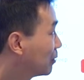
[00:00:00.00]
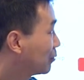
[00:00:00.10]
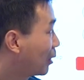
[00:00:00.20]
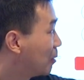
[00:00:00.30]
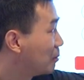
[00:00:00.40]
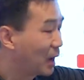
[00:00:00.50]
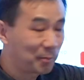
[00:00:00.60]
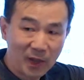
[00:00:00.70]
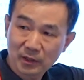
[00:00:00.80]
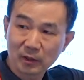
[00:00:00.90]
from a
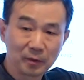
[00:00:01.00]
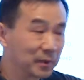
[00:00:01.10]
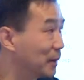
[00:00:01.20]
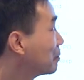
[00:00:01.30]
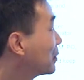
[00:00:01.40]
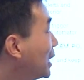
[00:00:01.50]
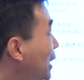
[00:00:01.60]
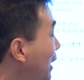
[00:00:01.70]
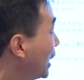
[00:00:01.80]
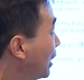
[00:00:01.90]
Plastic Omnium.
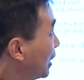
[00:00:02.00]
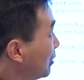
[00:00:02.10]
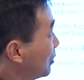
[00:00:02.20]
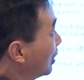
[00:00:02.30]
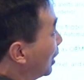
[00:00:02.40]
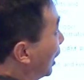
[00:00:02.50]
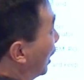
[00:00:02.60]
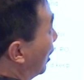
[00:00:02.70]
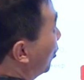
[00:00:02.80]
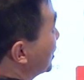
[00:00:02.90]
And
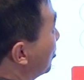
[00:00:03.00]
what's